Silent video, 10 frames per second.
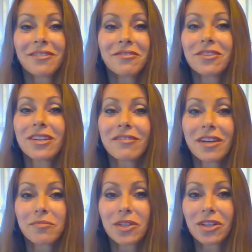what if
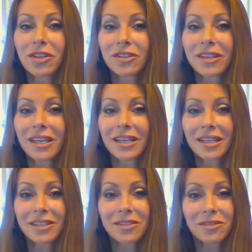I'm no
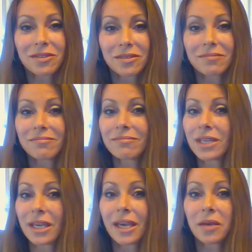longer
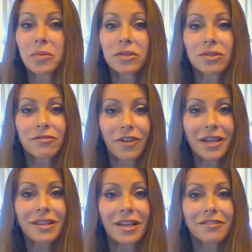be able to
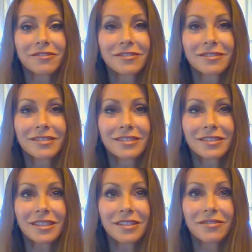find love?
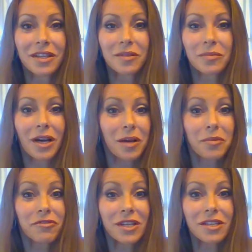If I'm
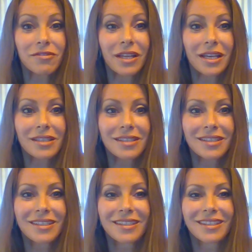afraid of that.
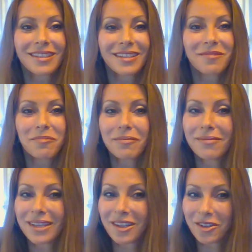
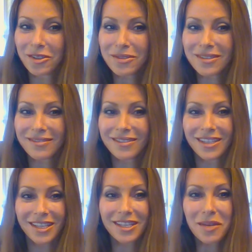Because,
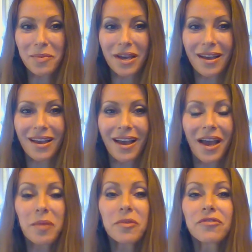digging deeper,
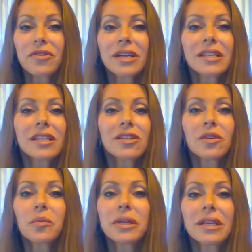I'm afraid that
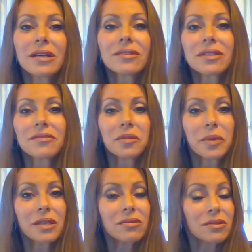nobody else will
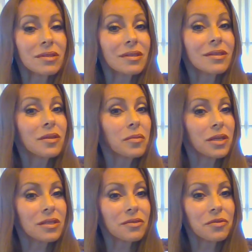be interested in
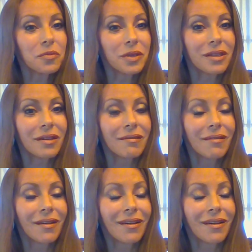me as a woman.